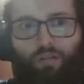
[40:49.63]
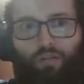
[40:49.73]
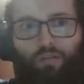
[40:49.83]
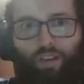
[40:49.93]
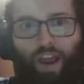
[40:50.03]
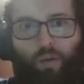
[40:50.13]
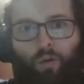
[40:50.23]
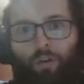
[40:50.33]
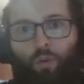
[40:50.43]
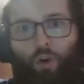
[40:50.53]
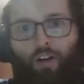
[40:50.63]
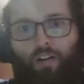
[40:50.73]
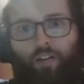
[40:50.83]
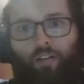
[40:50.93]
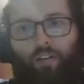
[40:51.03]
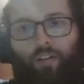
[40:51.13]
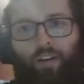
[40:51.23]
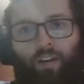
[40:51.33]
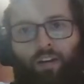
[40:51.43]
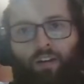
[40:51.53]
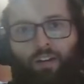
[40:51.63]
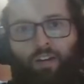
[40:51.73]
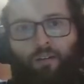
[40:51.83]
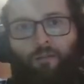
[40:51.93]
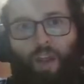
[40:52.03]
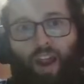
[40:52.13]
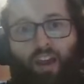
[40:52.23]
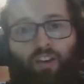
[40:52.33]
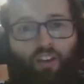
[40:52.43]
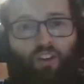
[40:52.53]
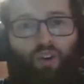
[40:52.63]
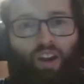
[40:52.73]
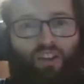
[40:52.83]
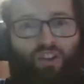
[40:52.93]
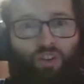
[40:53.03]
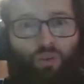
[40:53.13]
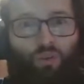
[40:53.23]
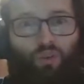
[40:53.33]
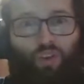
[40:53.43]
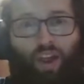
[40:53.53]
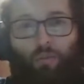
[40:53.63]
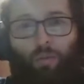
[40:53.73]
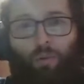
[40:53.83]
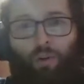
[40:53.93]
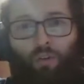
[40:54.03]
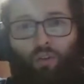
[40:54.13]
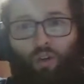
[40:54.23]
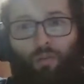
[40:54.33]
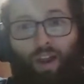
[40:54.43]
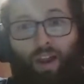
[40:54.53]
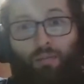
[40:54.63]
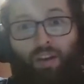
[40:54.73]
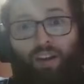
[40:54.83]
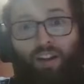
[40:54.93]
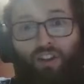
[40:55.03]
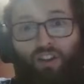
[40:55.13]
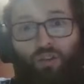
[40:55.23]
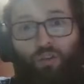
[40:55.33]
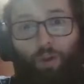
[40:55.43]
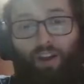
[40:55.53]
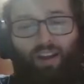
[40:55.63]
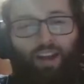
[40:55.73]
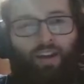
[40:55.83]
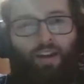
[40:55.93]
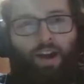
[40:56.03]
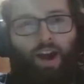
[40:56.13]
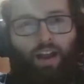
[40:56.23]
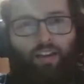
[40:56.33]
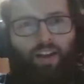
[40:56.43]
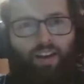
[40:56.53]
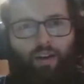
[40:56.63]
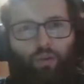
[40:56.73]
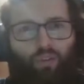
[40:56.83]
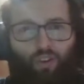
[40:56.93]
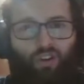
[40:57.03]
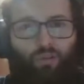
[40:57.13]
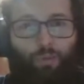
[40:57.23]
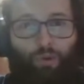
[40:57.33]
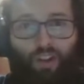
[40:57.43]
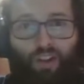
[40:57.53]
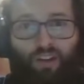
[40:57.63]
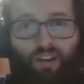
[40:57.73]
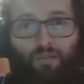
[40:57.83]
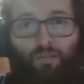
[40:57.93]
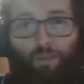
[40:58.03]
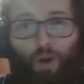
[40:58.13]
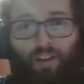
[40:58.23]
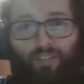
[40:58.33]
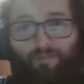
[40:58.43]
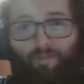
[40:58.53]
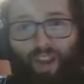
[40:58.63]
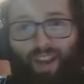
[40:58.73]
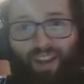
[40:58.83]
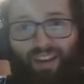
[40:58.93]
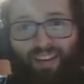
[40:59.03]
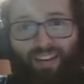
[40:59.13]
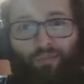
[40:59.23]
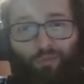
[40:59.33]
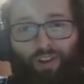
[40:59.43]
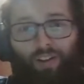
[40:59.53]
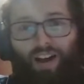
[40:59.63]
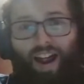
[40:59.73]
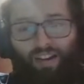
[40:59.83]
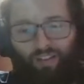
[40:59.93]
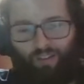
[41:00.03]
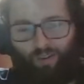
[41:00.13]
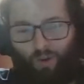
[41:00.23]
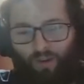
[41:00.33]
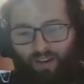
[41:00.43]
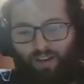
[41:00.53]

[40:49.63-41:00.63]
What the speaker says: that one was. And I had other issues. I remember on stream I had many issues, but again, I thought that was a good movie, but it didn't feel as solid